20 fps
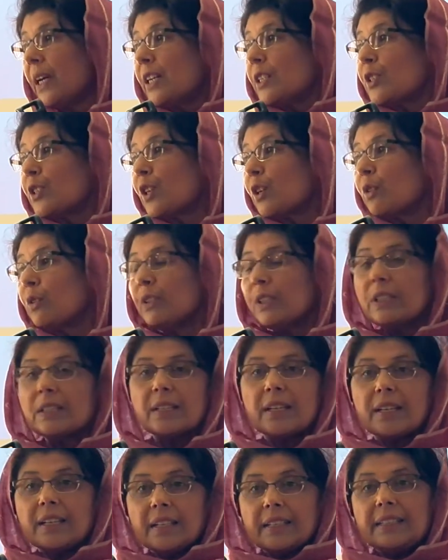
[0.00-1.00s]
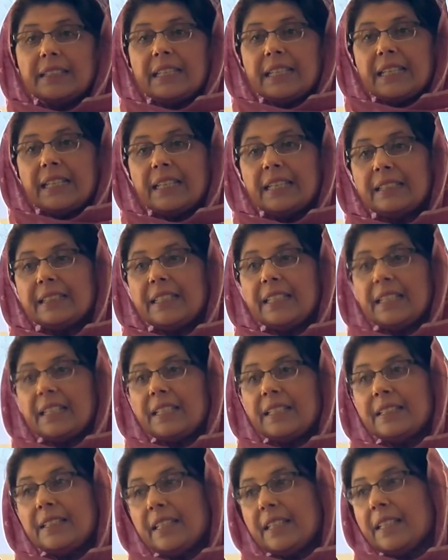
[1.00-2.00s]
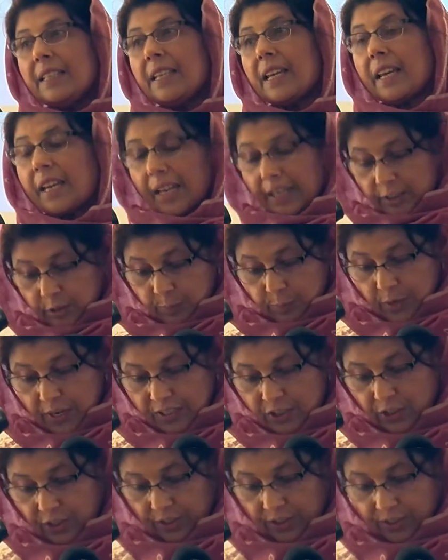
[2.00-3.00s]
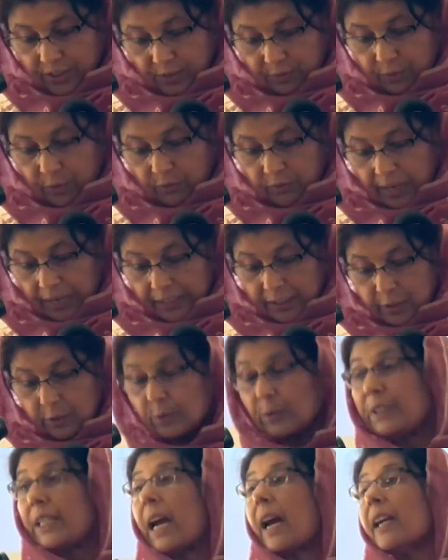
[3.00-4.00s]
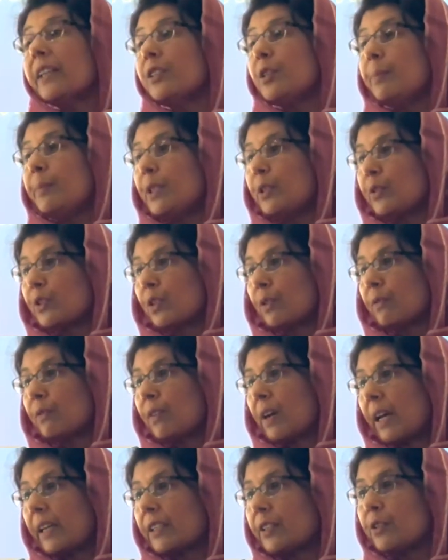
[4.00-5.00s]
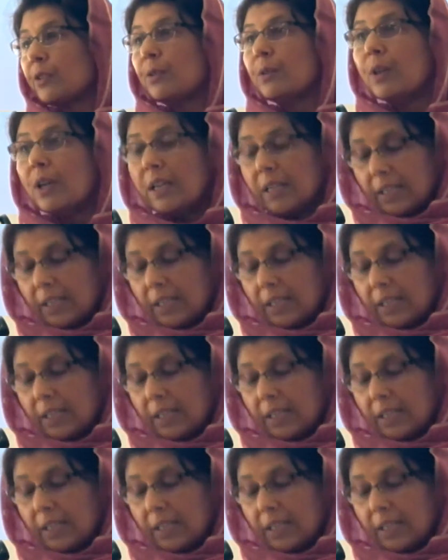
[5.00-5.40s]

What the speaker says: So the expressions for Vaheguru, the attributes of Vaheguru